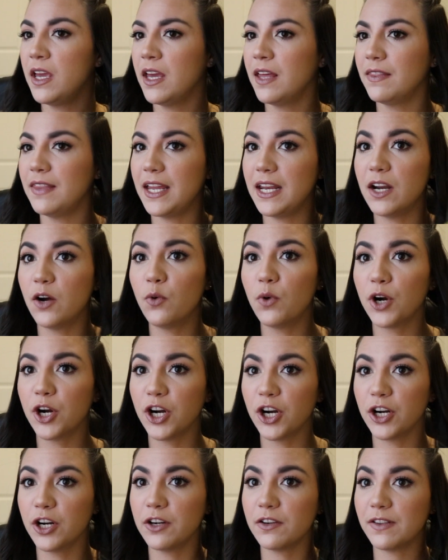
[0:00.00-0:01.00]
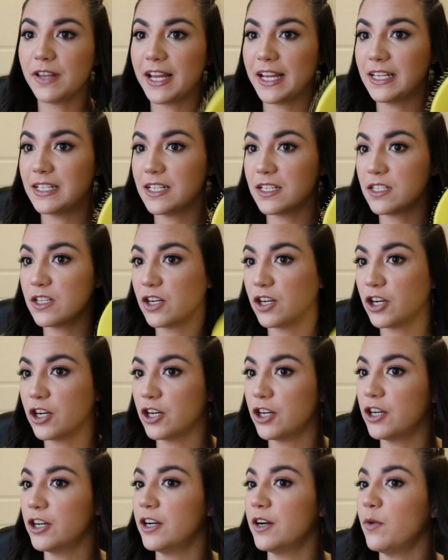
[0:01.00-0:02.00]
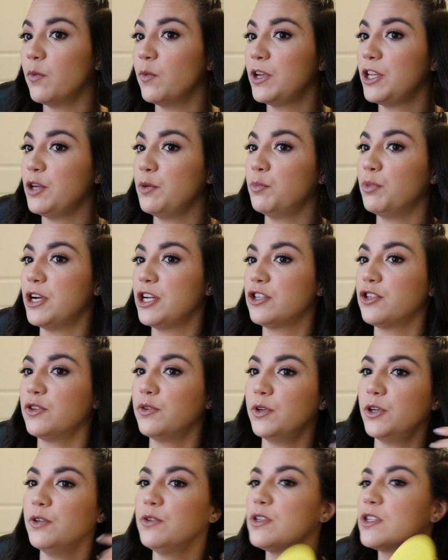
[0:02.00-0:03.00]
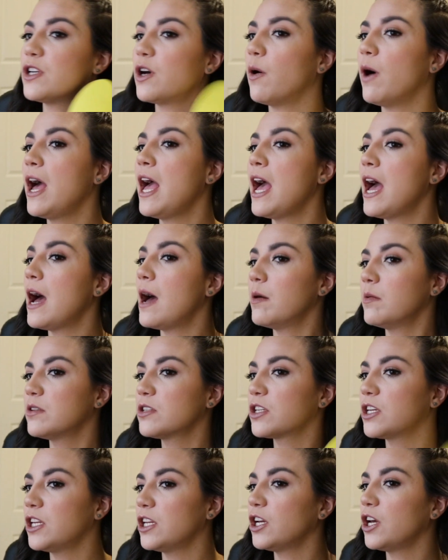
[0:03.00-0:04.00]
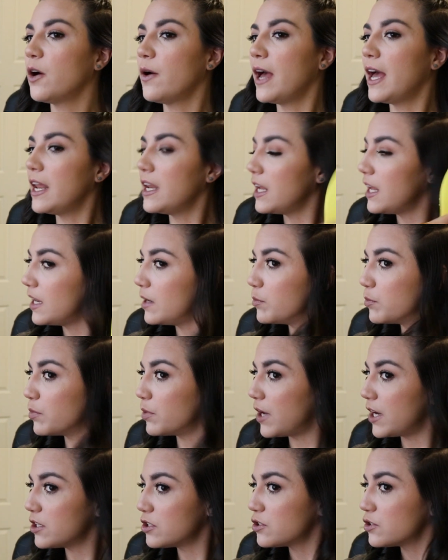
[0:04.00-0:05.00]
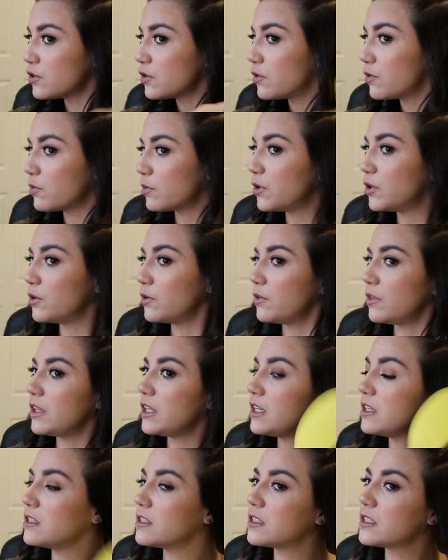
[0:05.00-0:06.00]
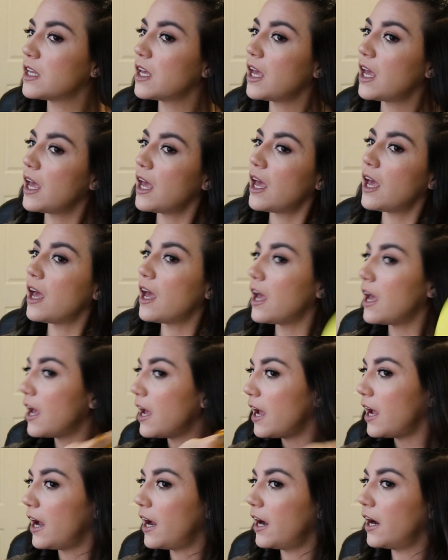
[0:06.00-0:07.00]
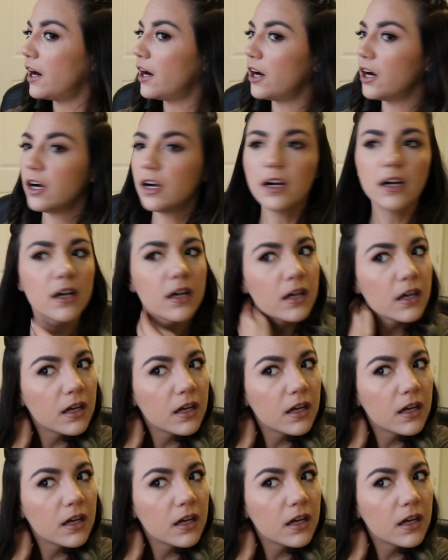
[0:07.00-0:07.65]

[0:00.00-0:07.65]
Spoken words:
they don't hurt, like it doesn't hurt when you brush through. So I'm just gonna go ahead and brush through this hair,